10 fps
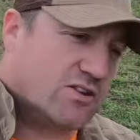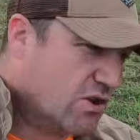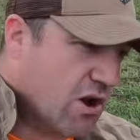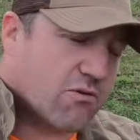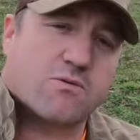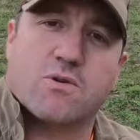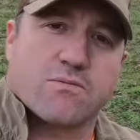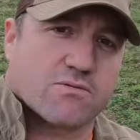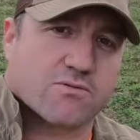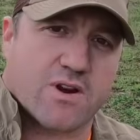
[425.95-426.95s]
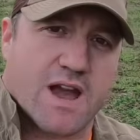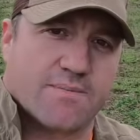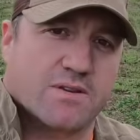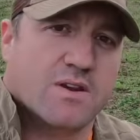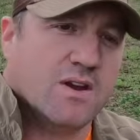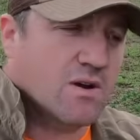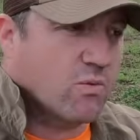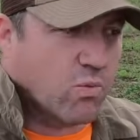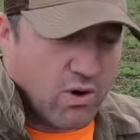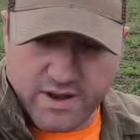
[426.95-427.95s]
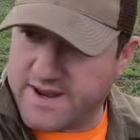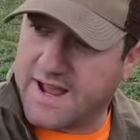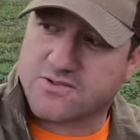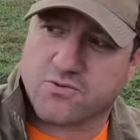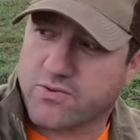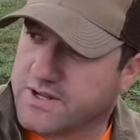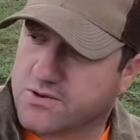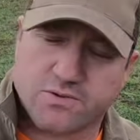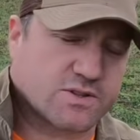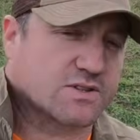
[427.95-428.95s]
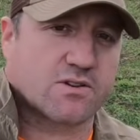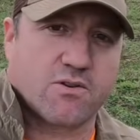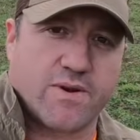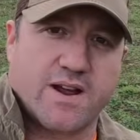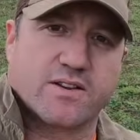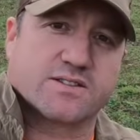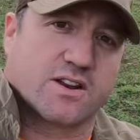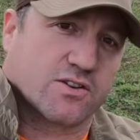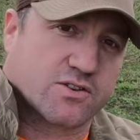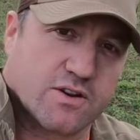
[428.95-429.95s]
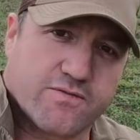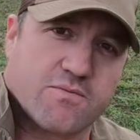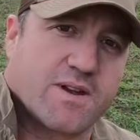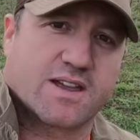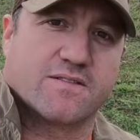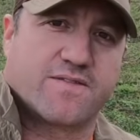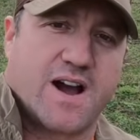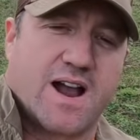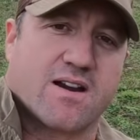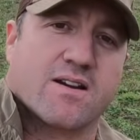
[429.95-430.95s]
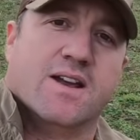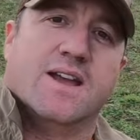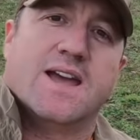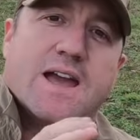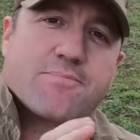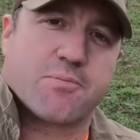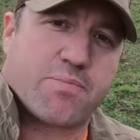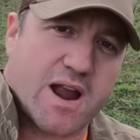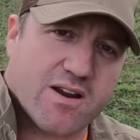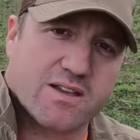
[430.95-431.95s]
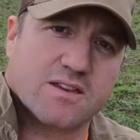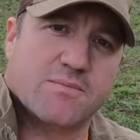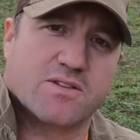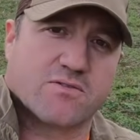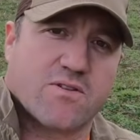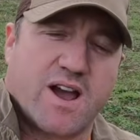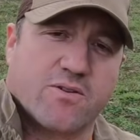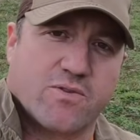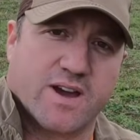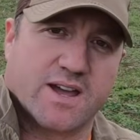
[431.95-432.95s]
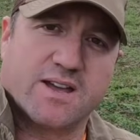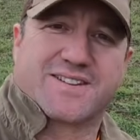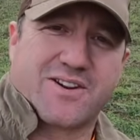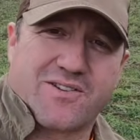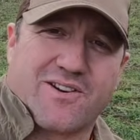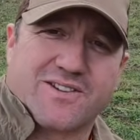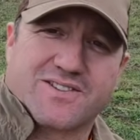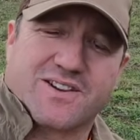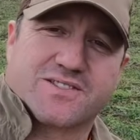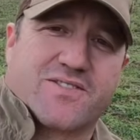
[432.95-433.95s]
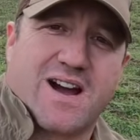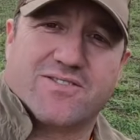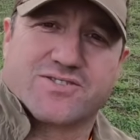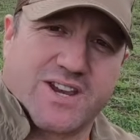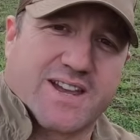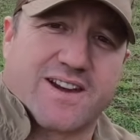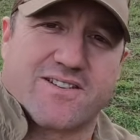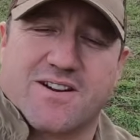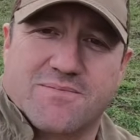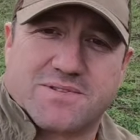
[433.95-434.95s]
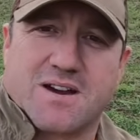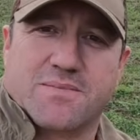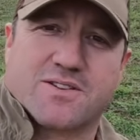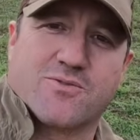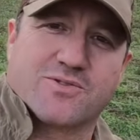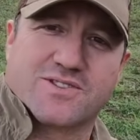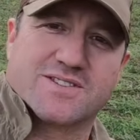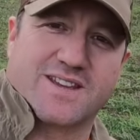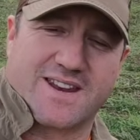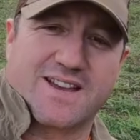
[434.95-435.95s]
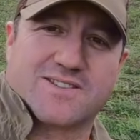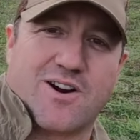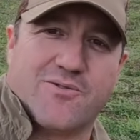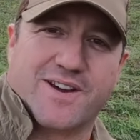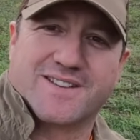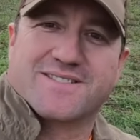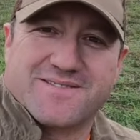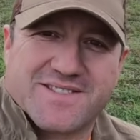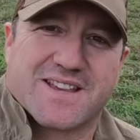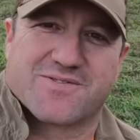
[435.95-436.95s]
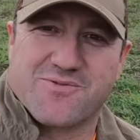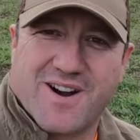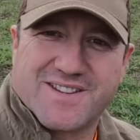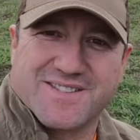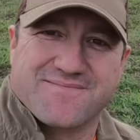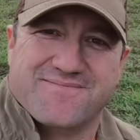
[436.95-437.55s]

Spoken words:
Knowing what we're grabbing, what natural resources are around us that are good for making fire, and preparing them in the right way. Go to Arkansas Survival, check out our upcoming courses, and as always, thanks for watching.